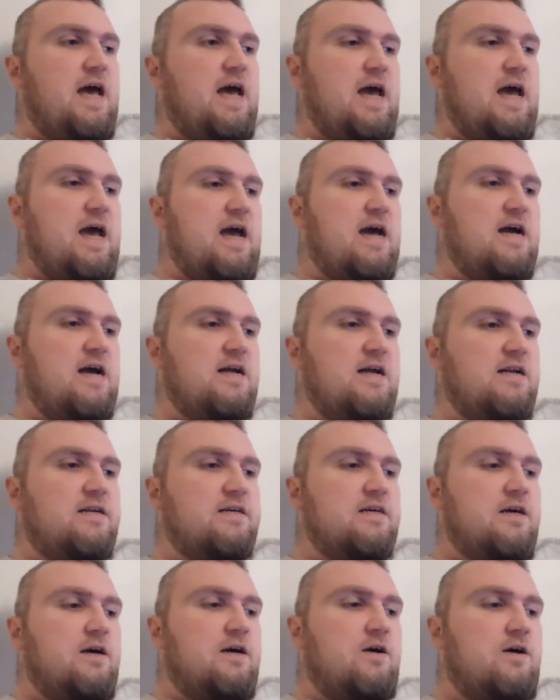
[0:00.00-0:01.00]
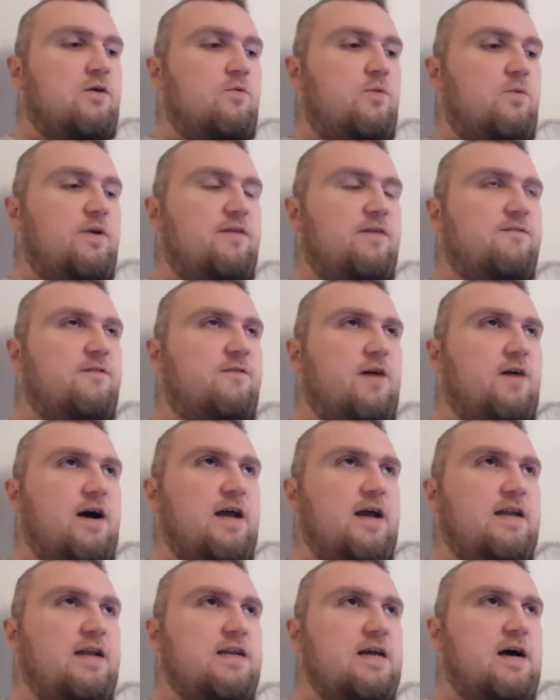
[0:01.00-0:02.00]
and we
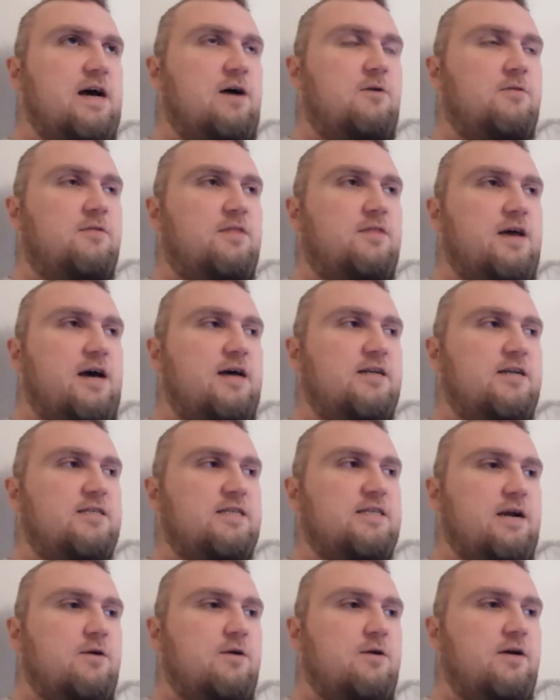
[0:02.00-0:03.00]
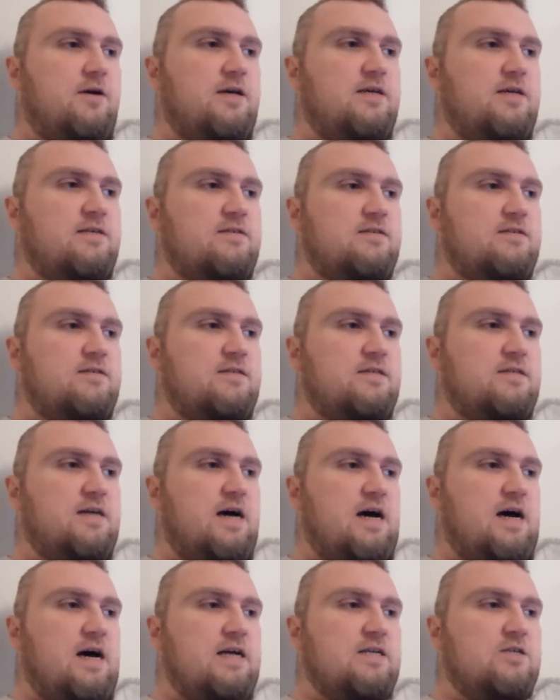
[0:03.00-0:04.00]
find out that Tara is
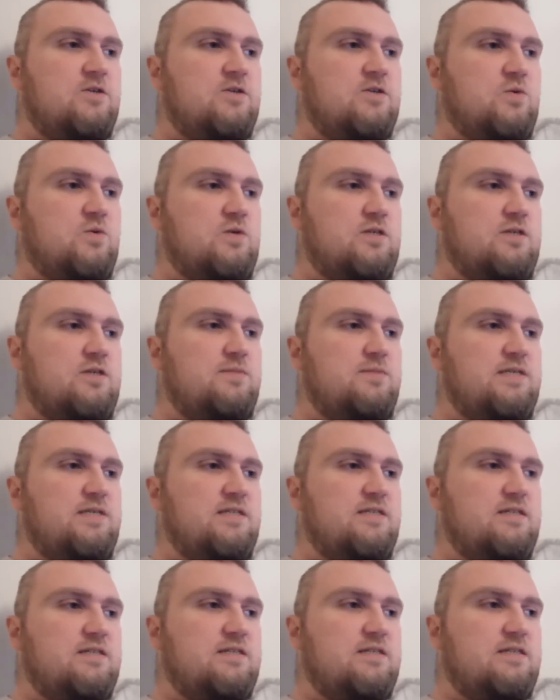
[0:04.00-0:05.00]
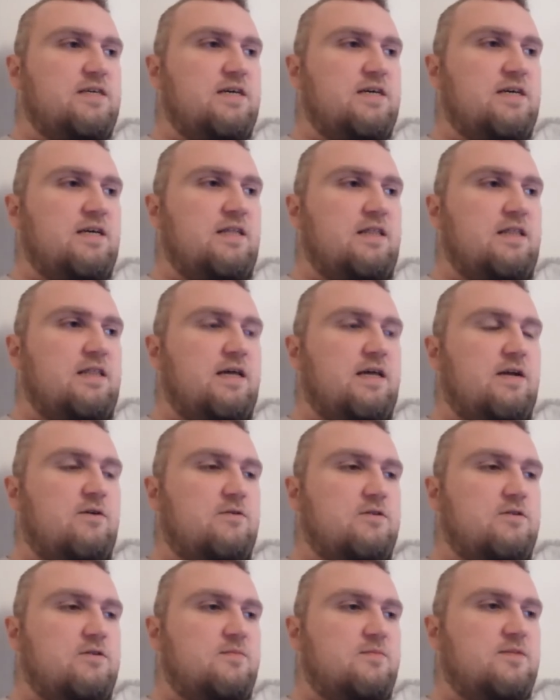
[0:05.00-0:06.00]
not going to be the thing that
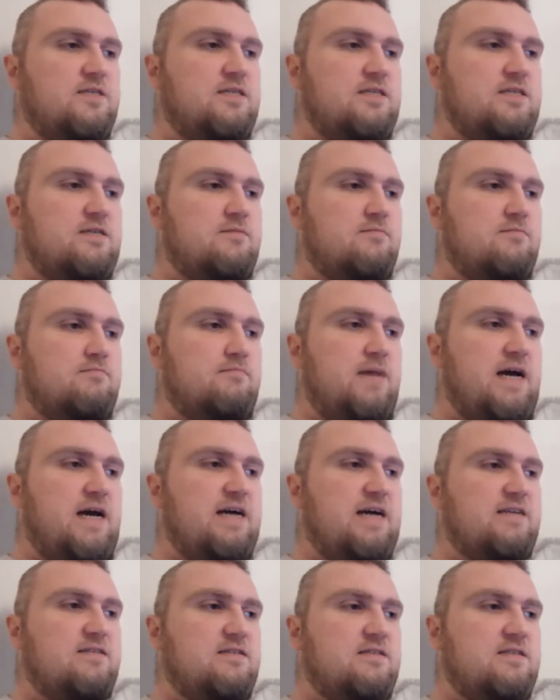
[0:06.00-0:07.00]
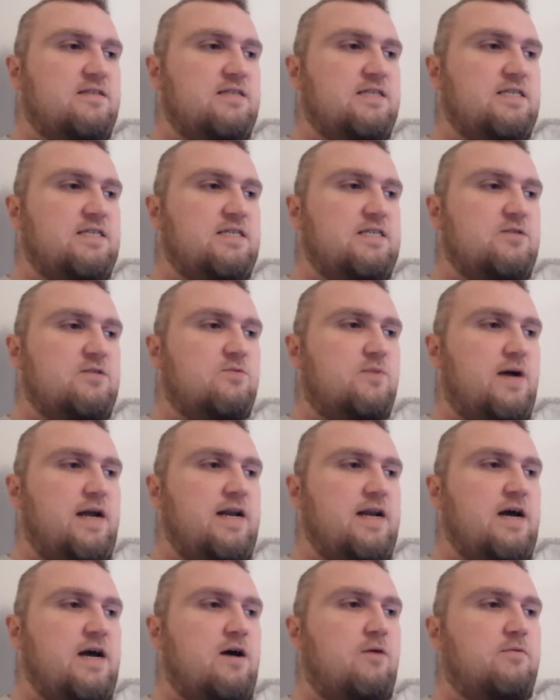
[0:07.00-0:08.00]
ultimately Max needs right
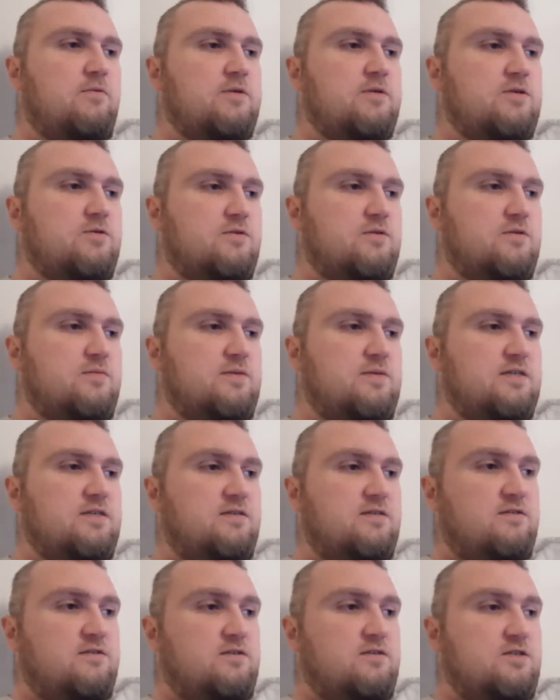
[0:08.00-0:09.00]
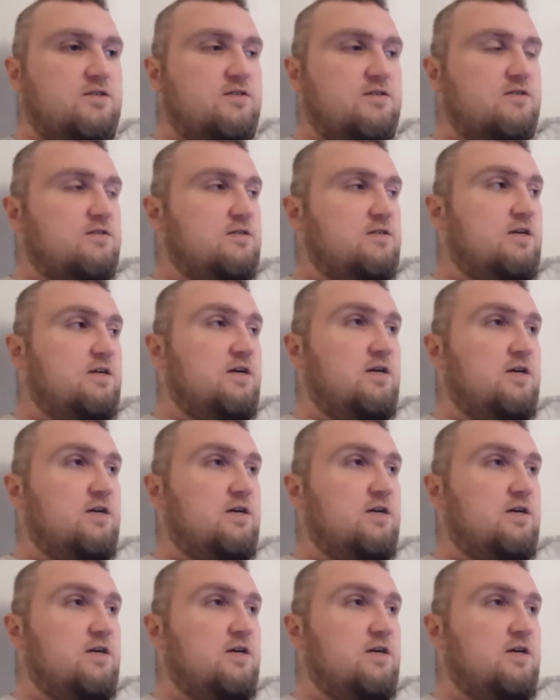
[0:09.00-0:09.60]
now, which ultimately is just